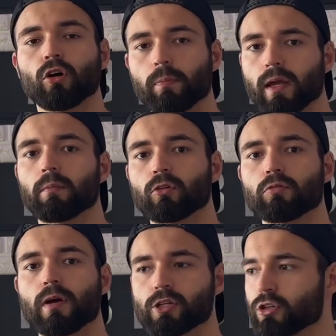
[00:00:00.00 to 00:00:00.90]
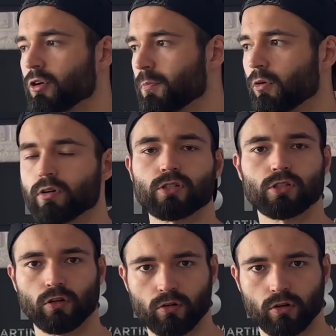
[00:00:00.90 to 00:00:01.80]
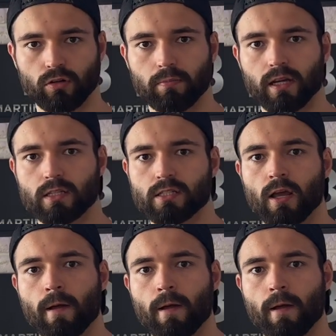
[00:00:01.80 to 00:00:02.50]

be able to measure your progress so good, because